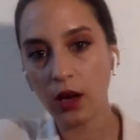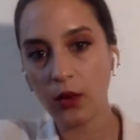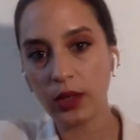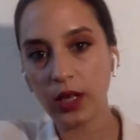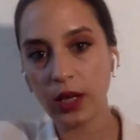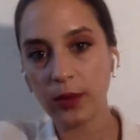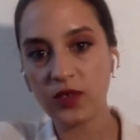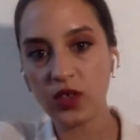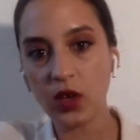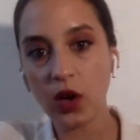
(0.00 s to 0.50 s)

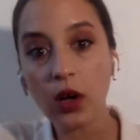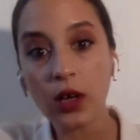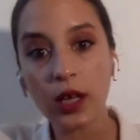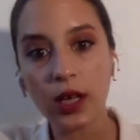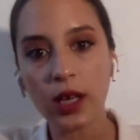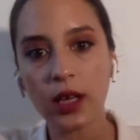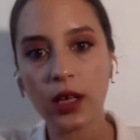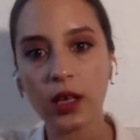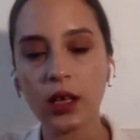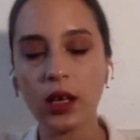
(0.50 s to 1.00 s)
uh, when I'm
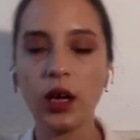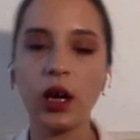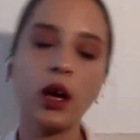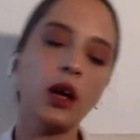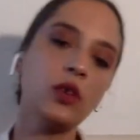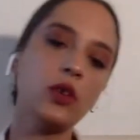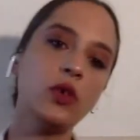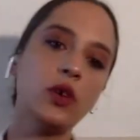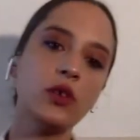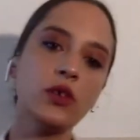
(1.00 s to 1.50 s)
talking.
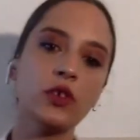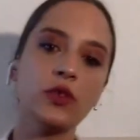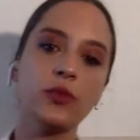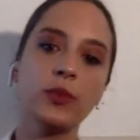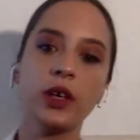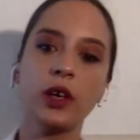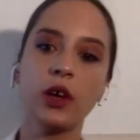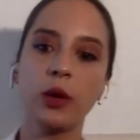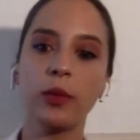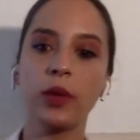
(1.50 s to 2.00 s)
Uh, you are
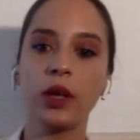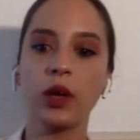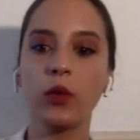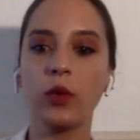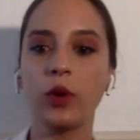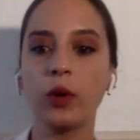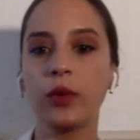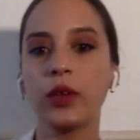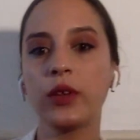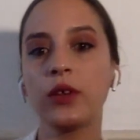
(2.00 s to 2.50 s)
not
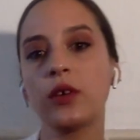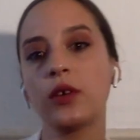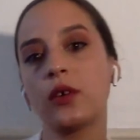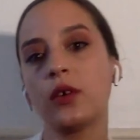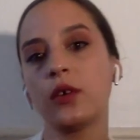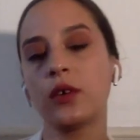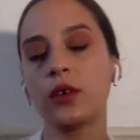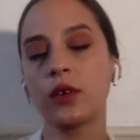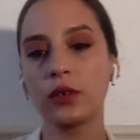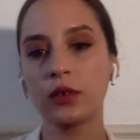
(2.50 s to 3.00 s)
becoming woman
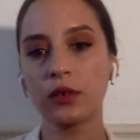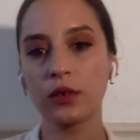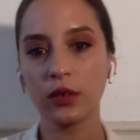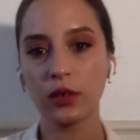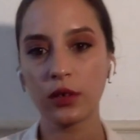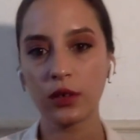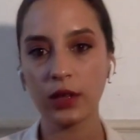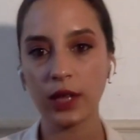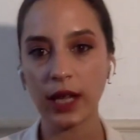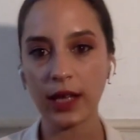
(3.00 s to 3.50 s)
uh,
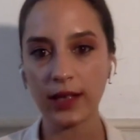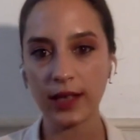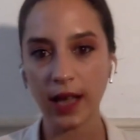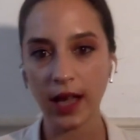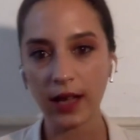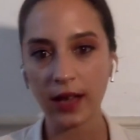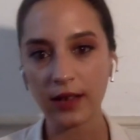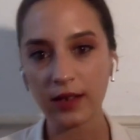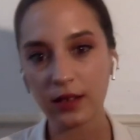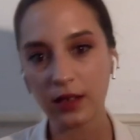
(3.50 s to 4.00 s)

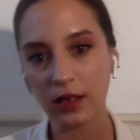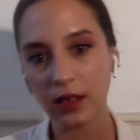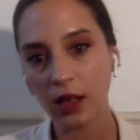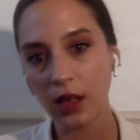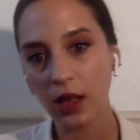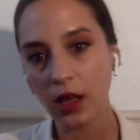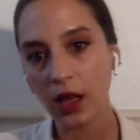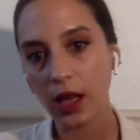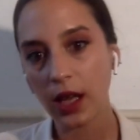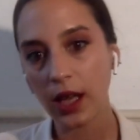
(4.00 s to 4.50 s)
like that.
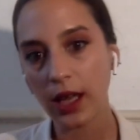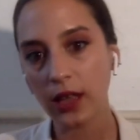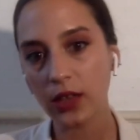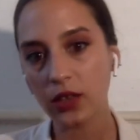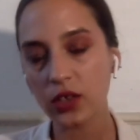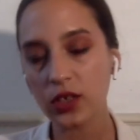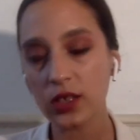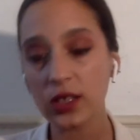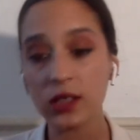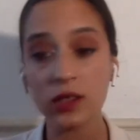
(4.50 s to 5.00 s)

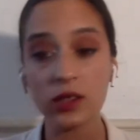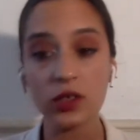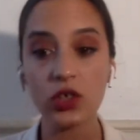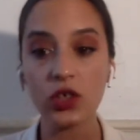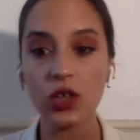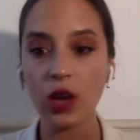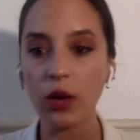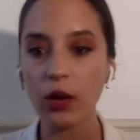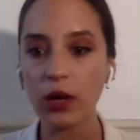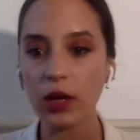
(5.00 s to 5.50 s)
And just
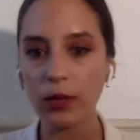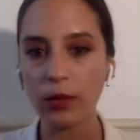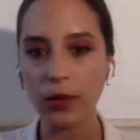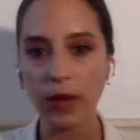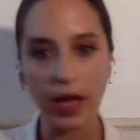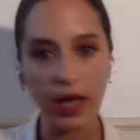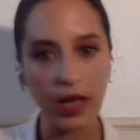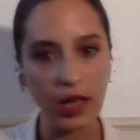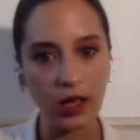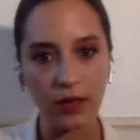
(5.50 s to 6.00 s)

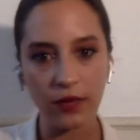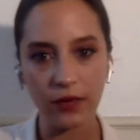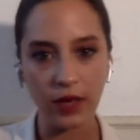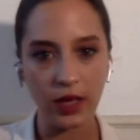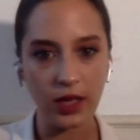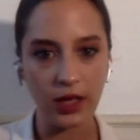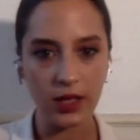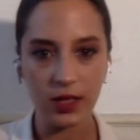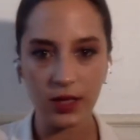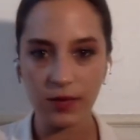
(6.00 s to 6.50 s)
showing
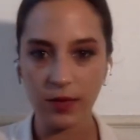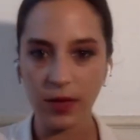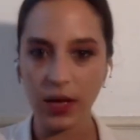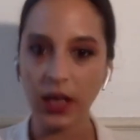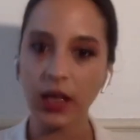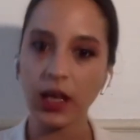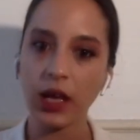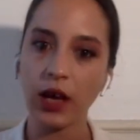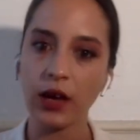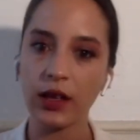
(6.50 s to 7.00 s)
my friends,
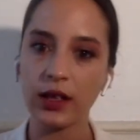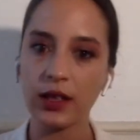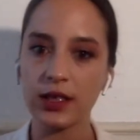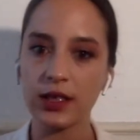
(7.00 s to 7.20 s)
my